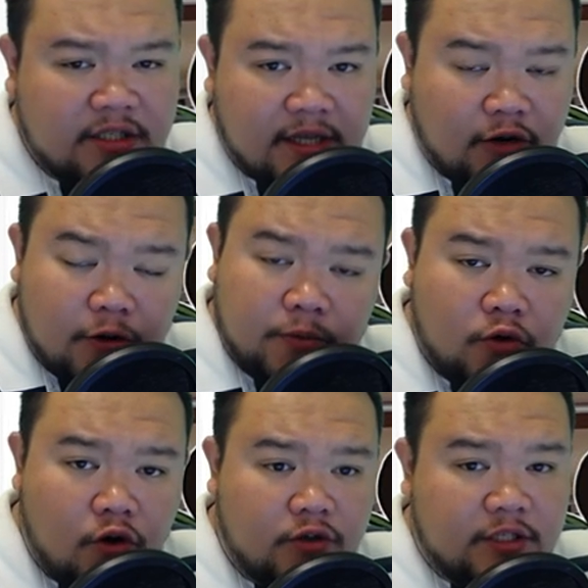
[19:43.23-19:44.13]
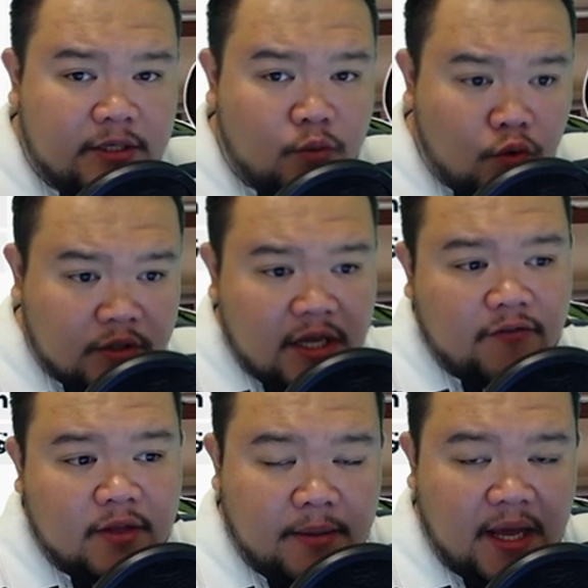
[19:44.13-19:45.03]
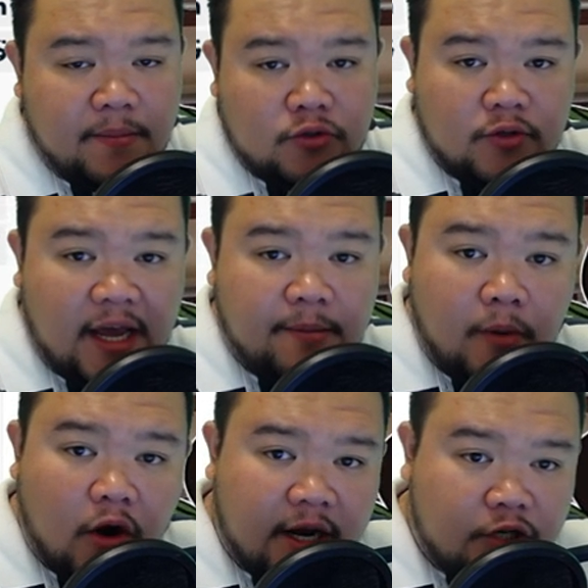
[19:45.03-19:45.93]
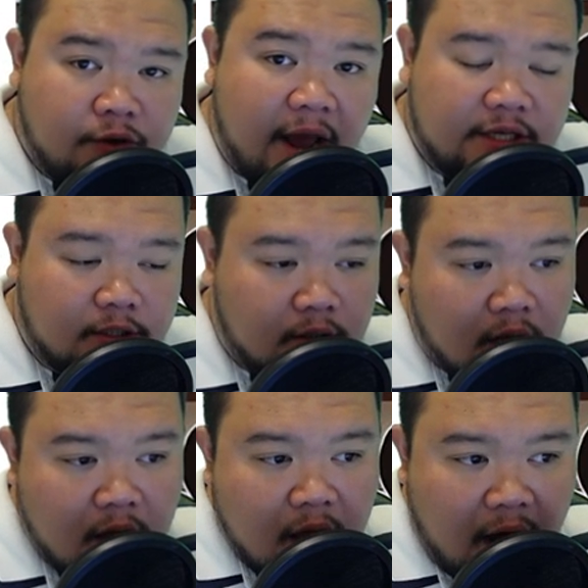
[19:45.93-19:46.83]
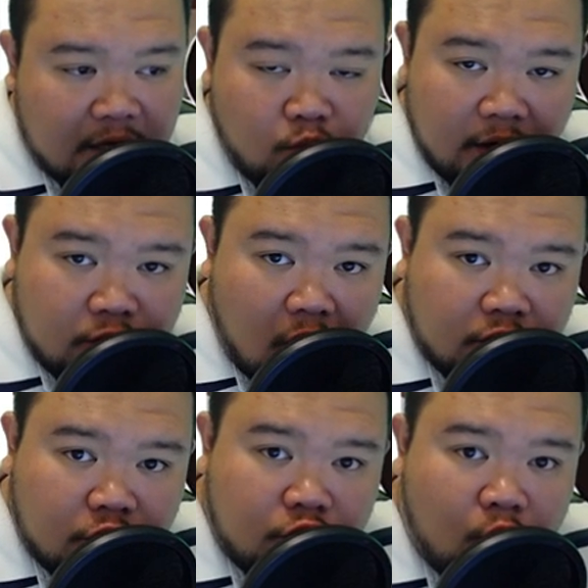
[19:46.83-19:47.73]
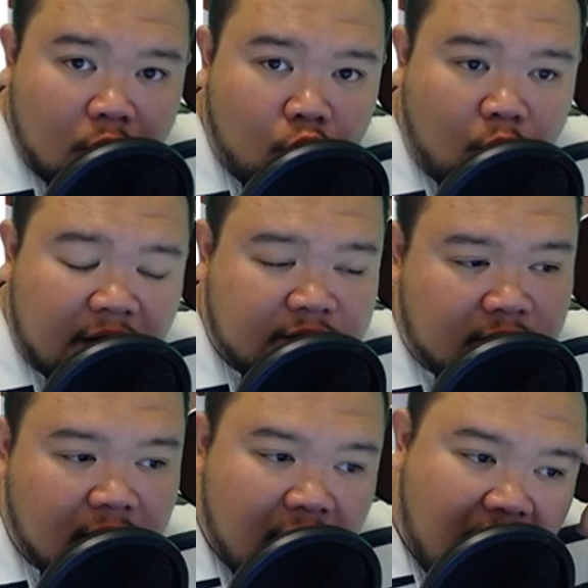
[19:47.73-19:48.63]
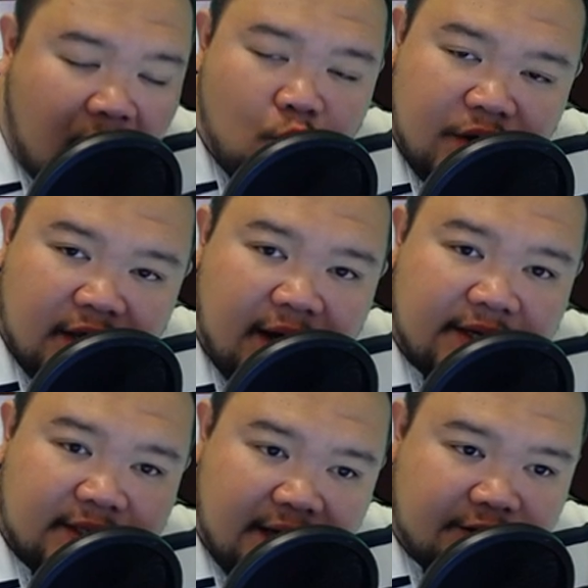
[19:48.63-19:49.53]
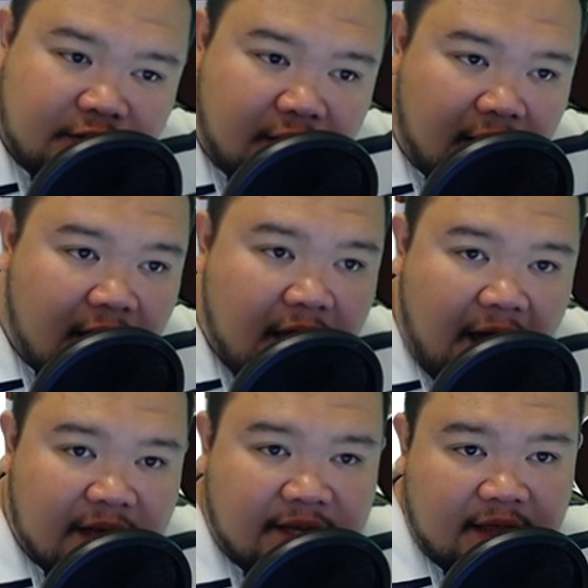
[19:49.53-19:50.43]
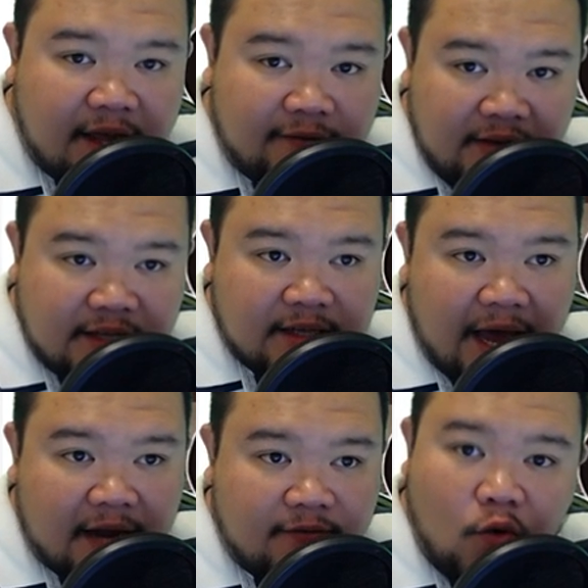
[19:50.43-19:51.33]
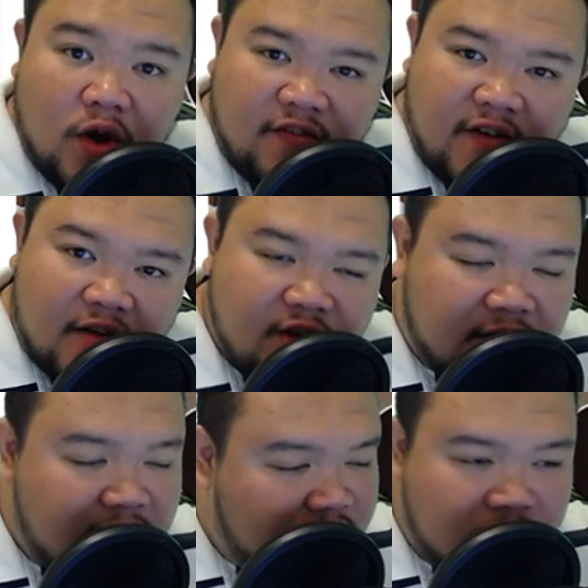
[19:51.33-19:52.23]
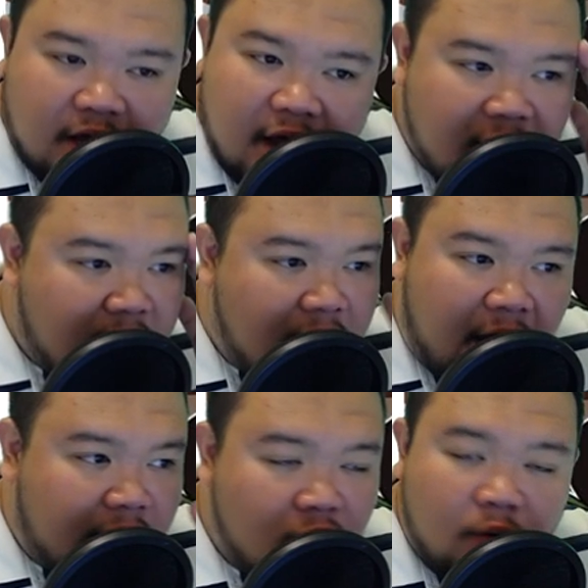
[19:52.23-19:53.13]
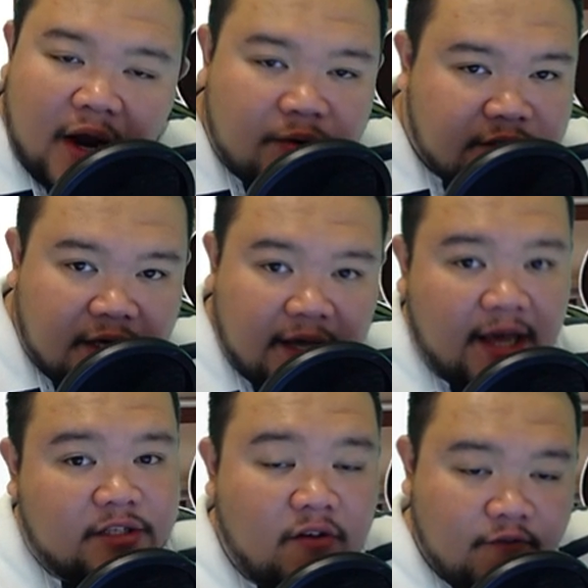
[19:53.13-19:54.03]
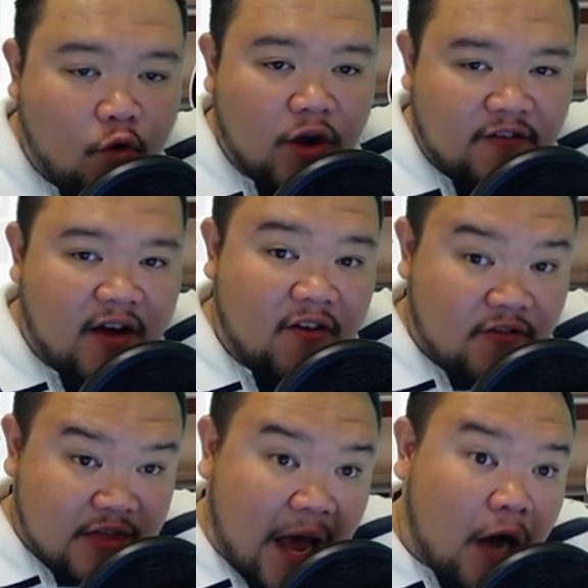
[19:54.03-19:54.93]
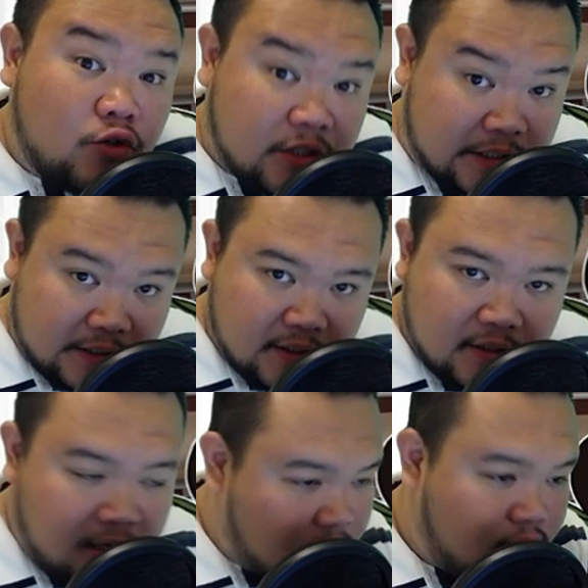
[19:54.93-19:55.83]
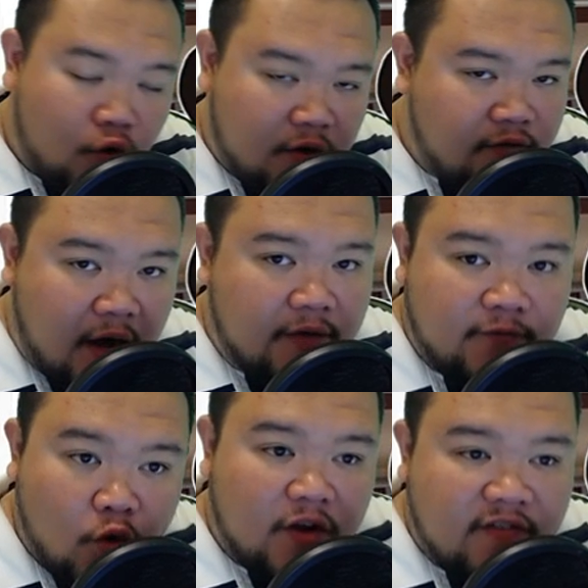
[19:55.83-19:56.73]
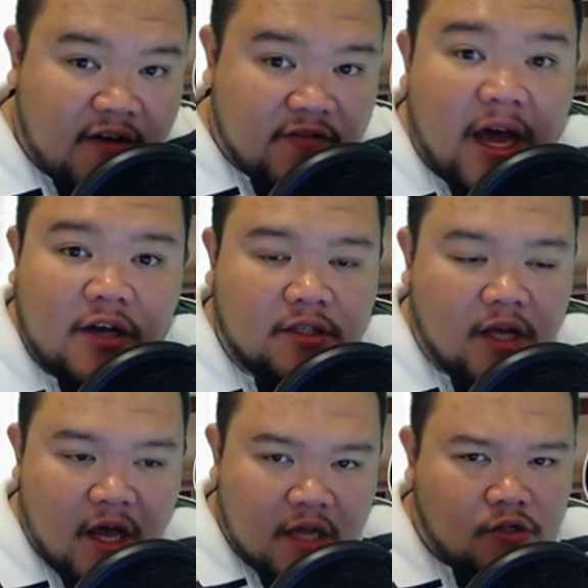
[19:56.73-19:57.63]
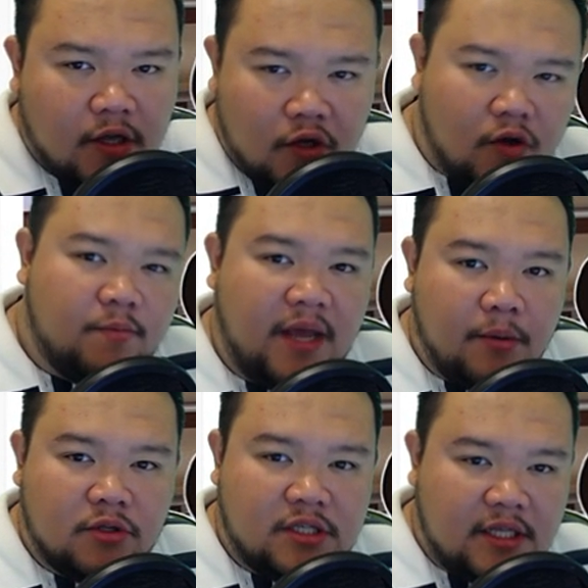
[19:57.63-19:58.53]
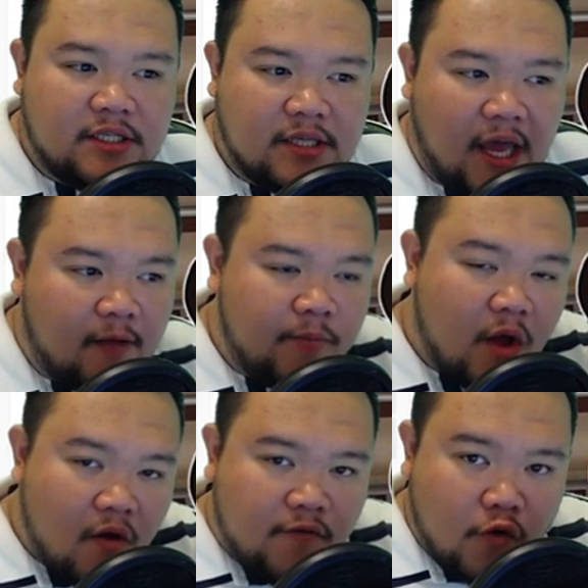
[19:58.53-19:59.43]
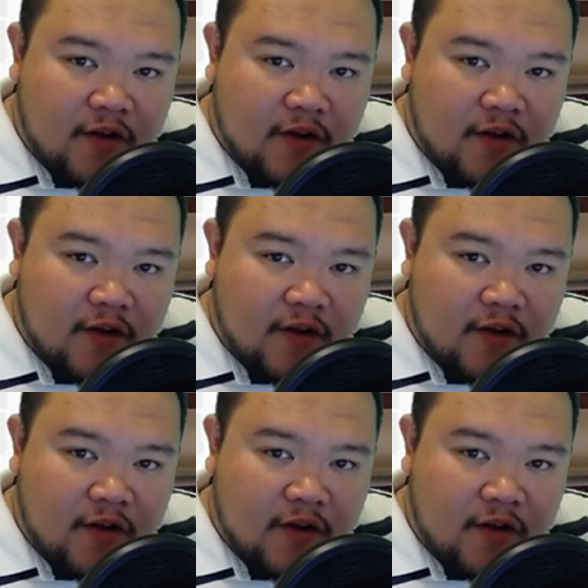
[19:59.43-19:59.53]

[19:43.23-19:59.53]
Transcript: watch that cryptocurrency will definitely be able to gain market attraction. I wanted to also do a correction. I realized yesterday I said that Visa had 45 transactions. I don't know what I was thinking. It's 45,000, not 45, 45,000 so that you can be able to see the scale.